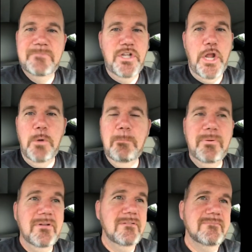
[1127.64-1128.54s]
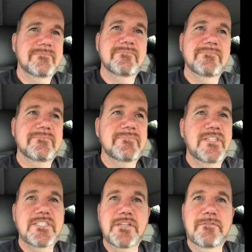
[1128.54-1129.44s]
Nope.
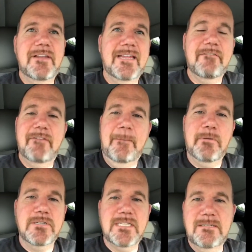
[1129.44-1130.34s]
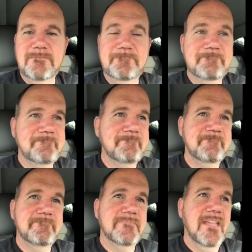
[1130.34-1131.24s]
You still feel like a fat person.
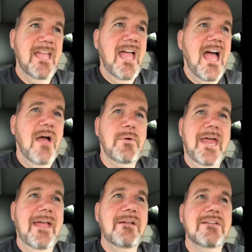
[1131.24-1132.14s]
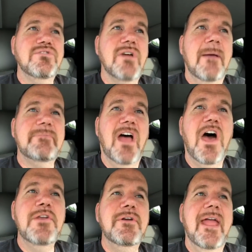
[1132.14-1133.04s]
When I dropped one
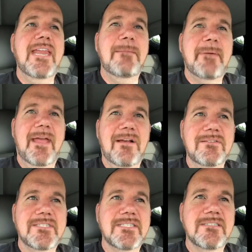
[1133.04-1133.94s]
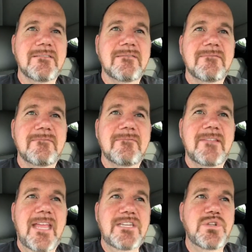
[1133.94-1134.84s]
hundred eighty pounds
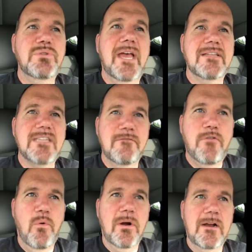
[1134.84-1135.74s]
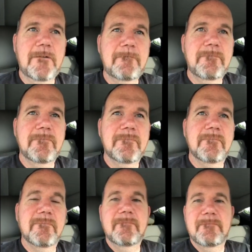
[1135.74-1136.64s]
in two thousand four,
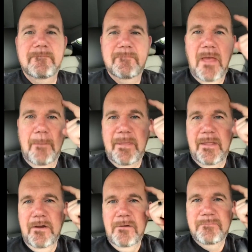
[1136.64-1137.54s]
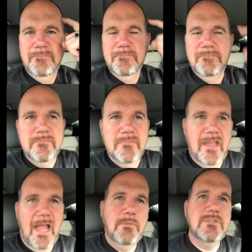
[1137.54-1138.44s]
up here,
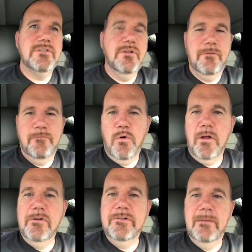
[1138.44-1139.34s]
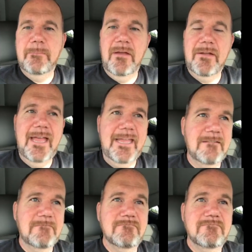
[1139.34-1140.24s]
I was still the four hundred ten pound guy.
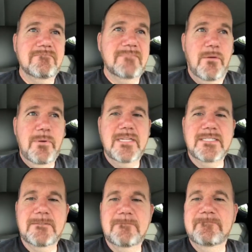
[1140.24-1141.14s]
I was.